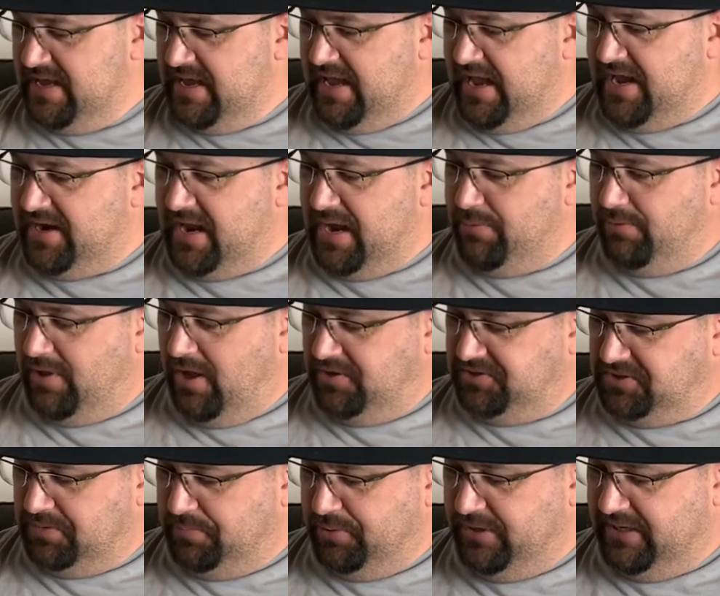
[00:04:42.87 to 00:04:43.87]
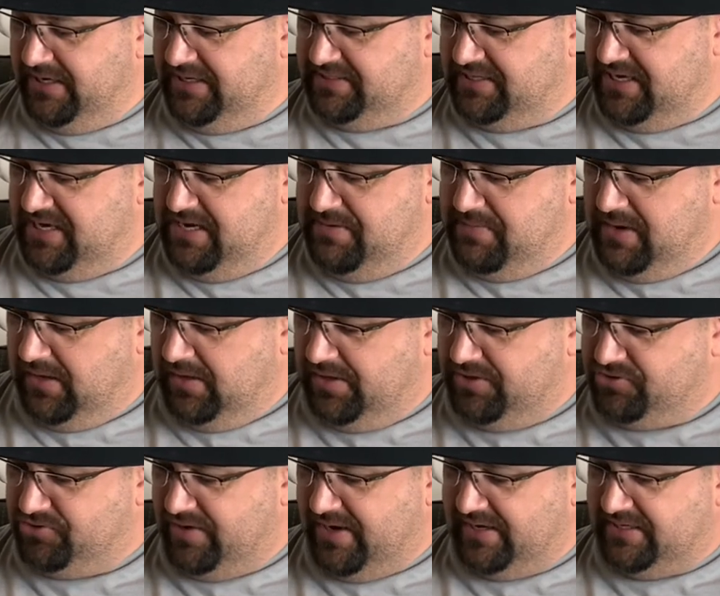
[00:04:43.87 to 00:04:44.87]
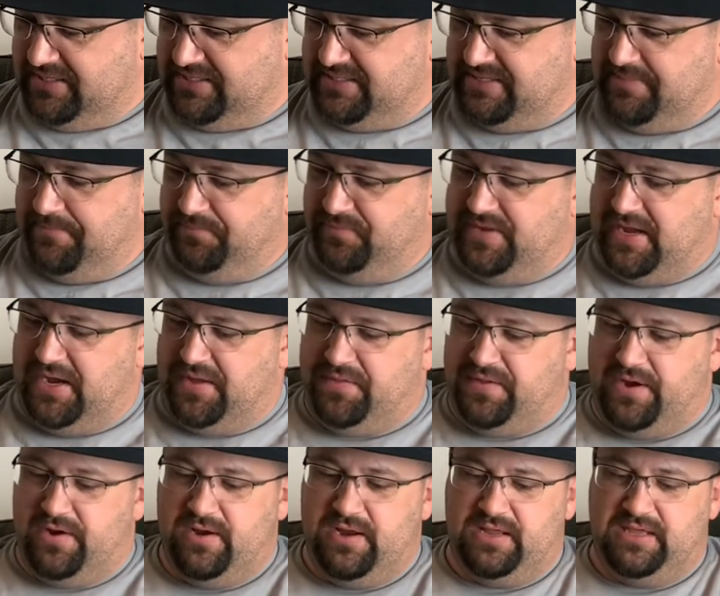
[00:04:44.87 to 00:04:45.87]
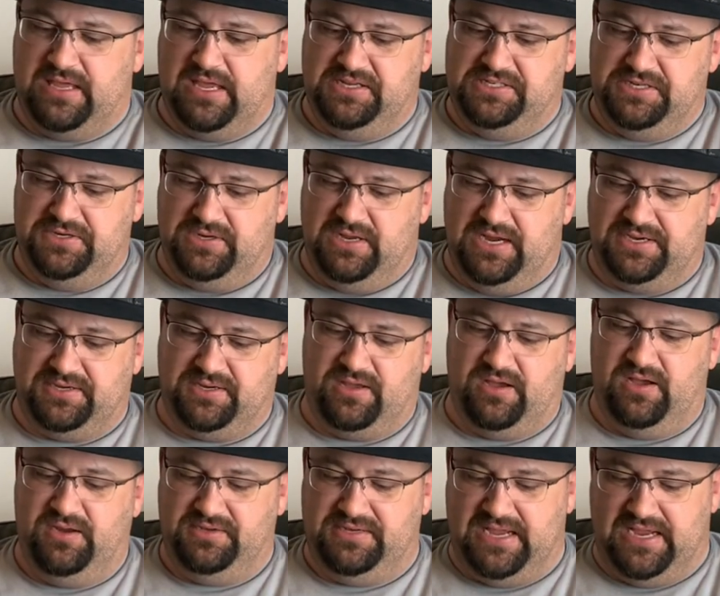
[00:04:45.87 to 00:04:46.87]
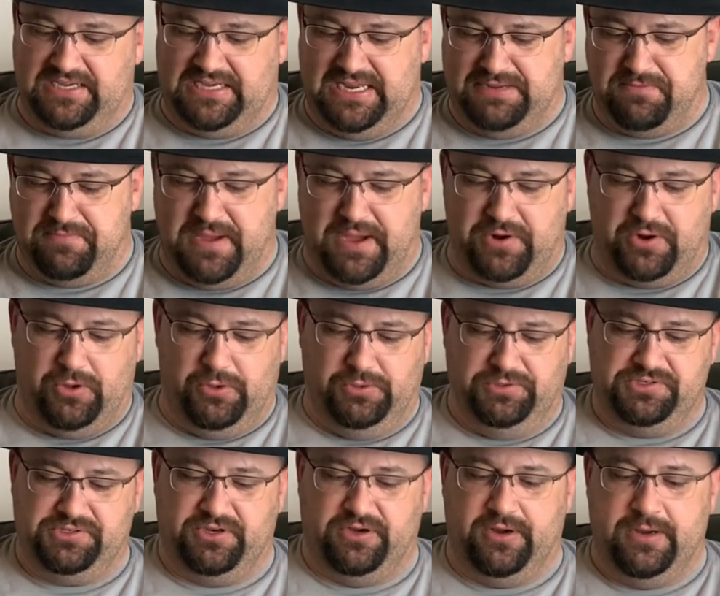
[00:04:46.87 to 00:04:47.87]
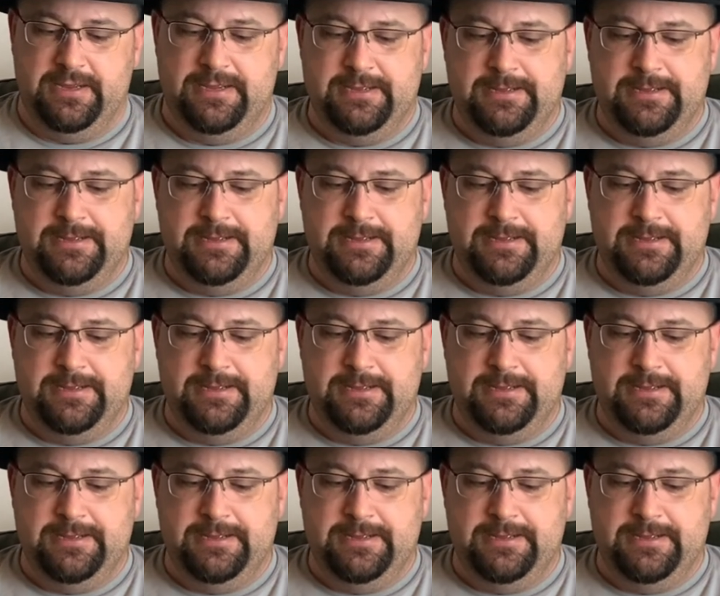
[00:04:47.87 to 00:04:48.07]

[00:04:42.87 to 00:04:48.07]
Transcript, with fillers: And I will also put his email address down there in case you'd like to contact him about a holster.